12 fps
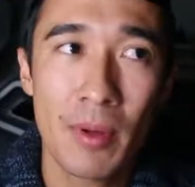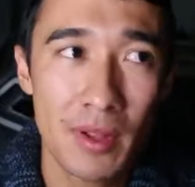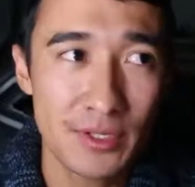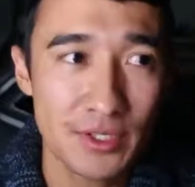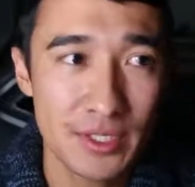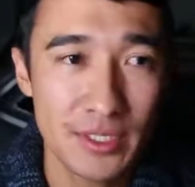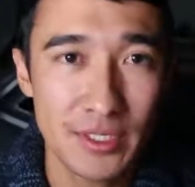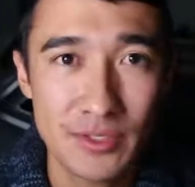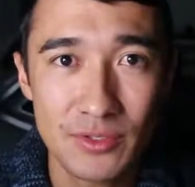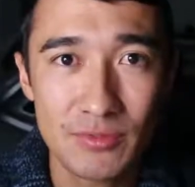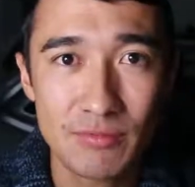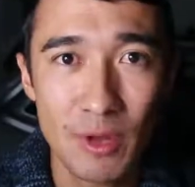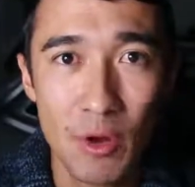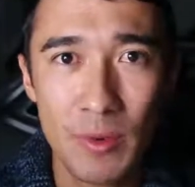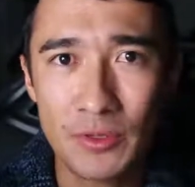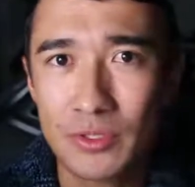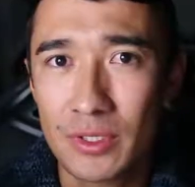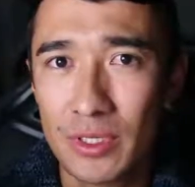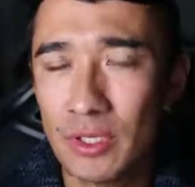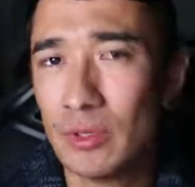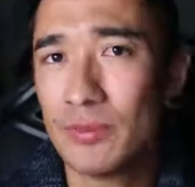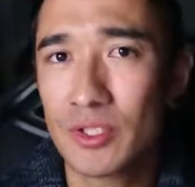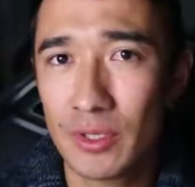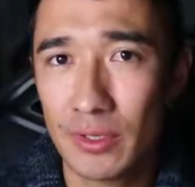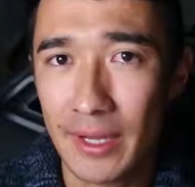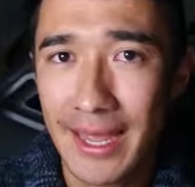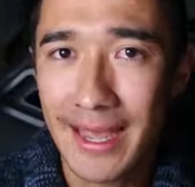policy is almost a little absurd.